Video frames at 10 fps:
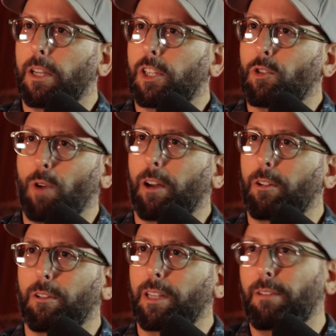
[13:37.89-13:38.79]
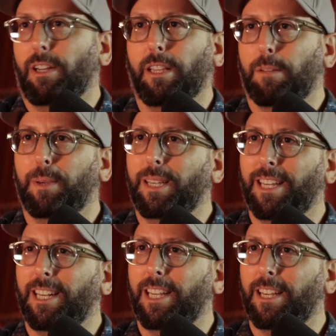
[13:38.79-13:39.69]
struggle even in the
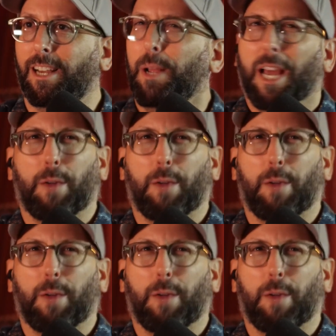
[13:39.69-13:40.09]
beginning.